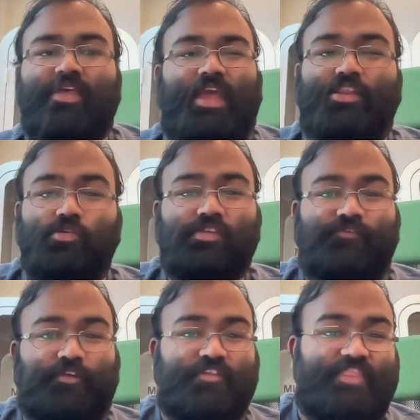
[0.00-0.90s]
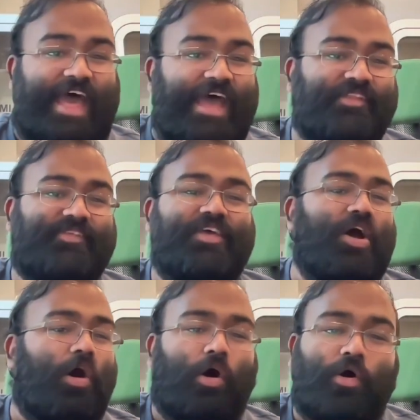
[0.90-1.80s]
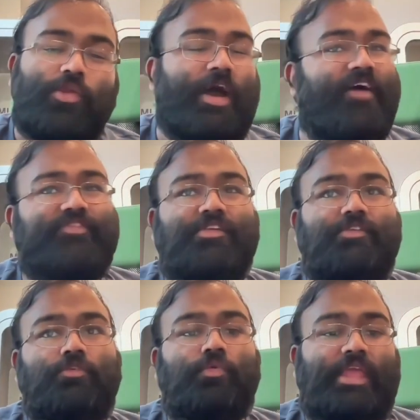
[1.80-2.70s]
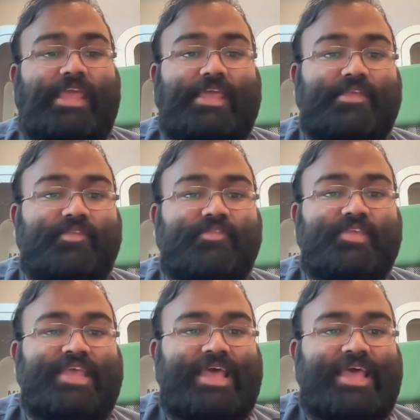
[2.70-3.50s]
And usually for that, all you really have to do is